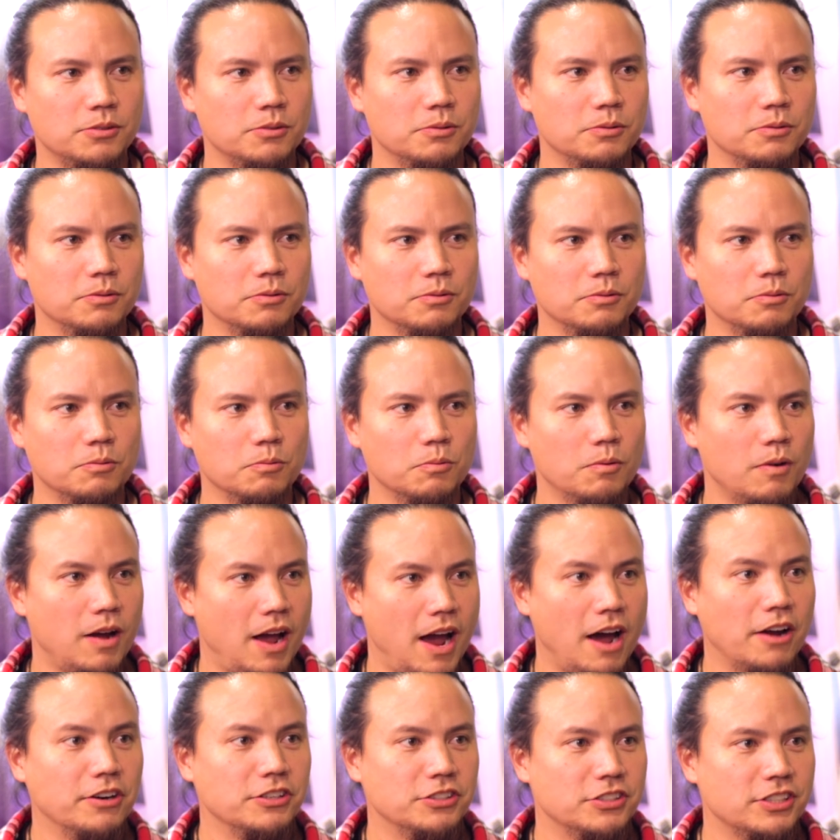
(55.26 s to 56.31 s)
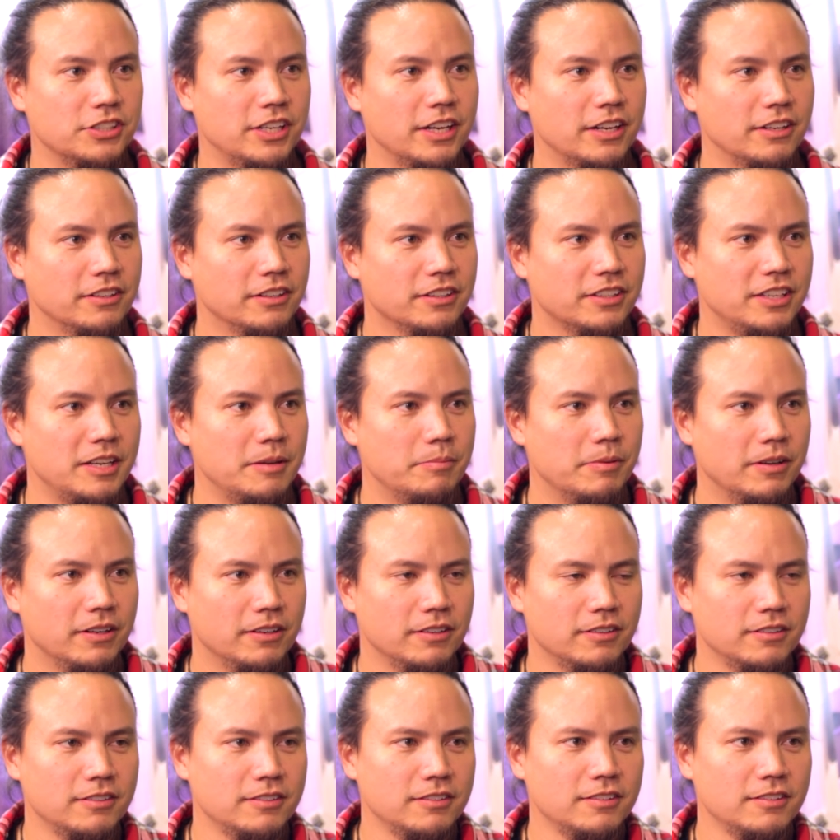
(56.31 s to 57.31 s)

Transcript: you, how did you get into keeping?